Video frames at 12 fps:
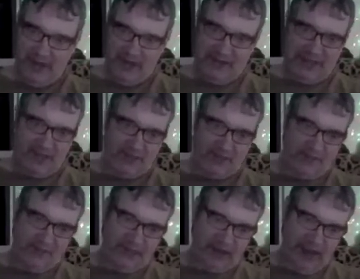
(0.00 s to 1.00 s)
Thanks for a
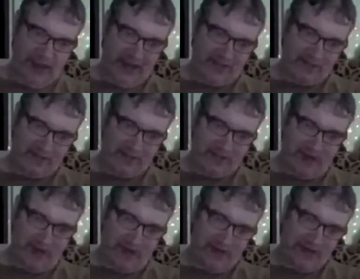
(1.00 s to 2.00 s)
few likes,
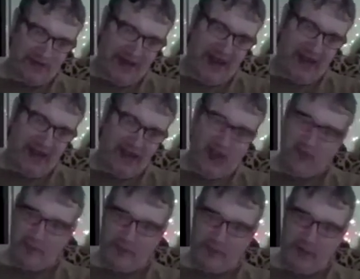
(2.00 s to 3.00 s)
Michelle. I love your
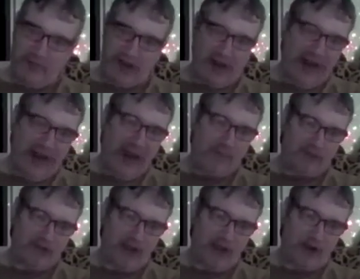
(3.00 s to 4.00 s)
profile. Hey,
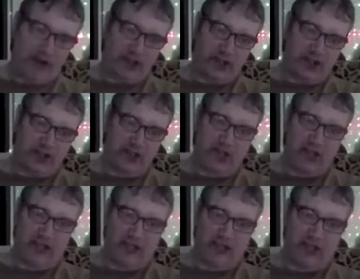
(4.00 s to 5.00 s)
Michelle, you look
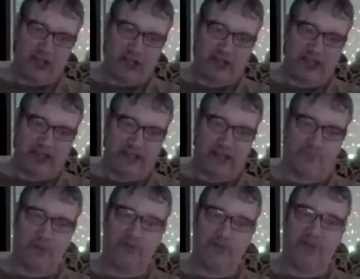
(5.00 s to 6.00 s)
stunningly good looking in that
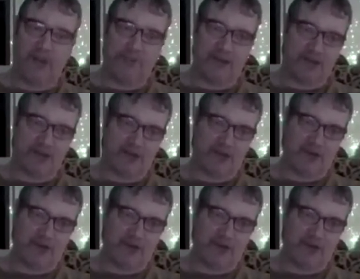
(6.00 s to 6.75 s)
profile picture.